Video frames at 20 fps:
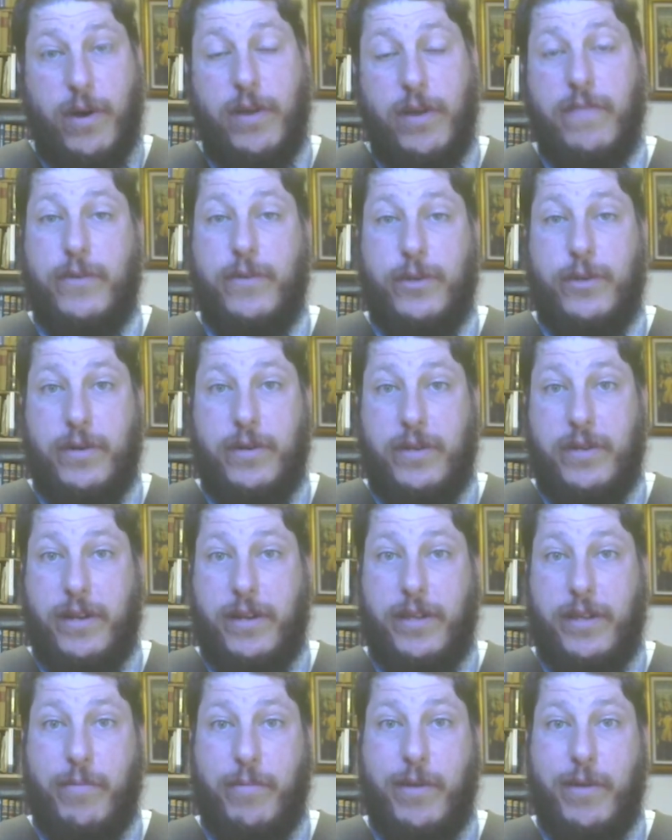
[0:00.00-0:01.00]
all of which are
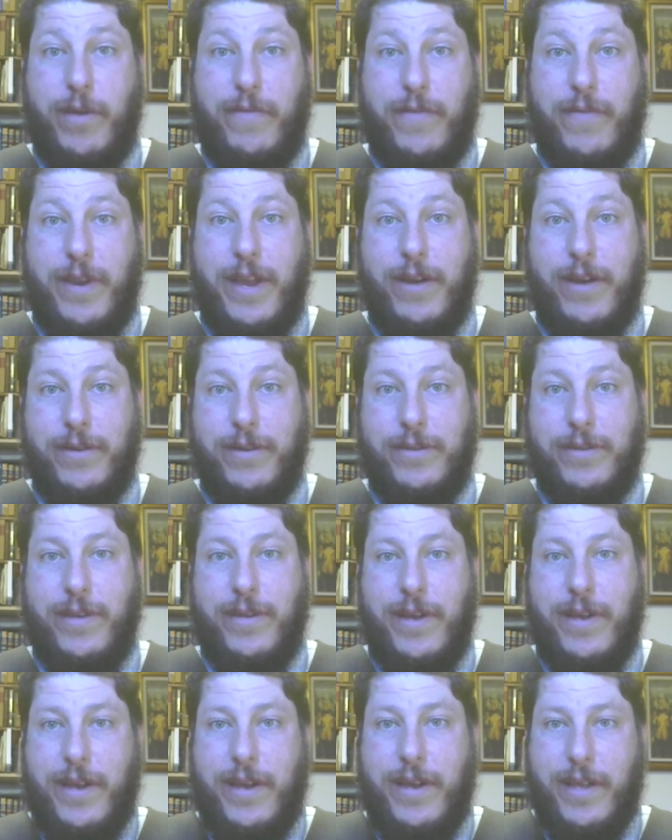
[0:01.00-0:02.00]
entirely irrelevant now because
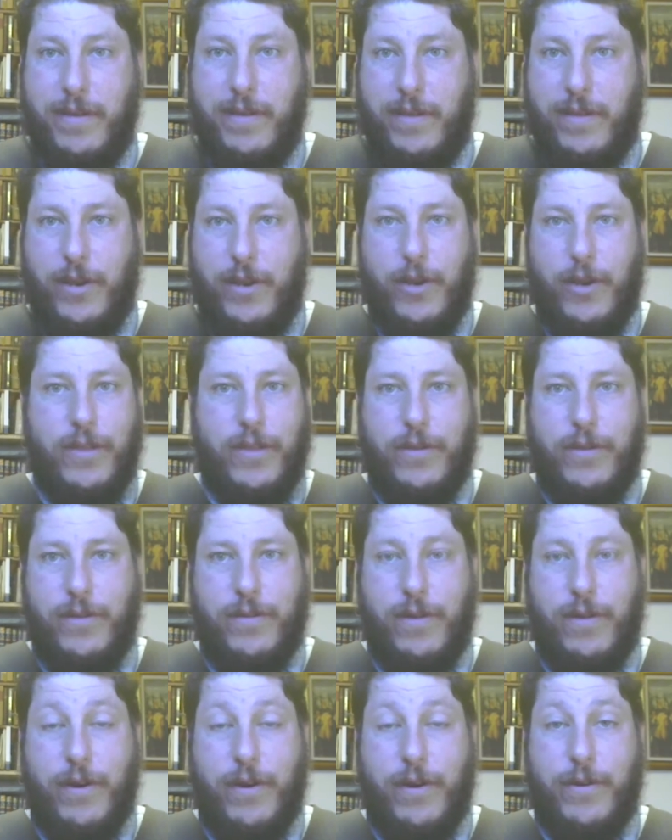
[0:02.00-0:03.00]
there, there,
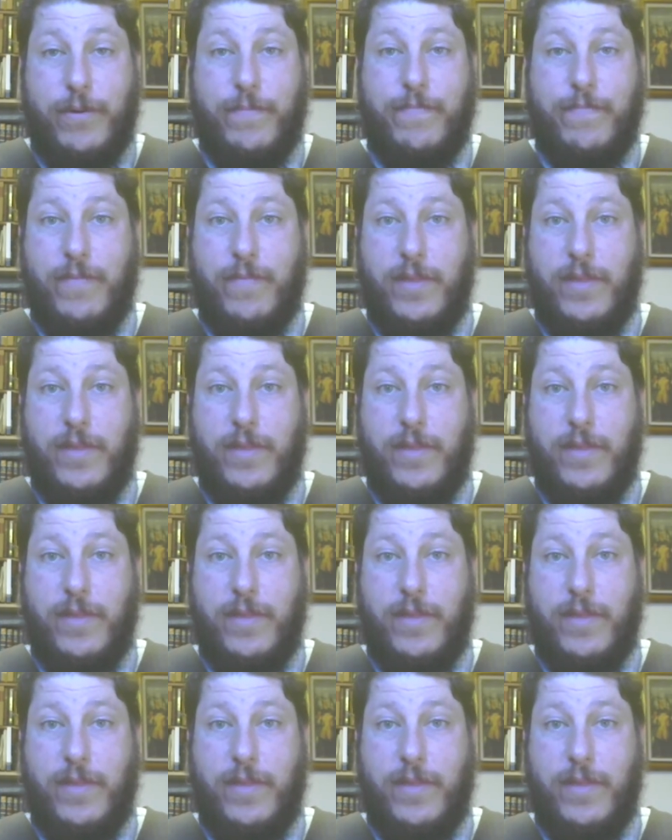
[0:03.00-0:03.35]
there are no,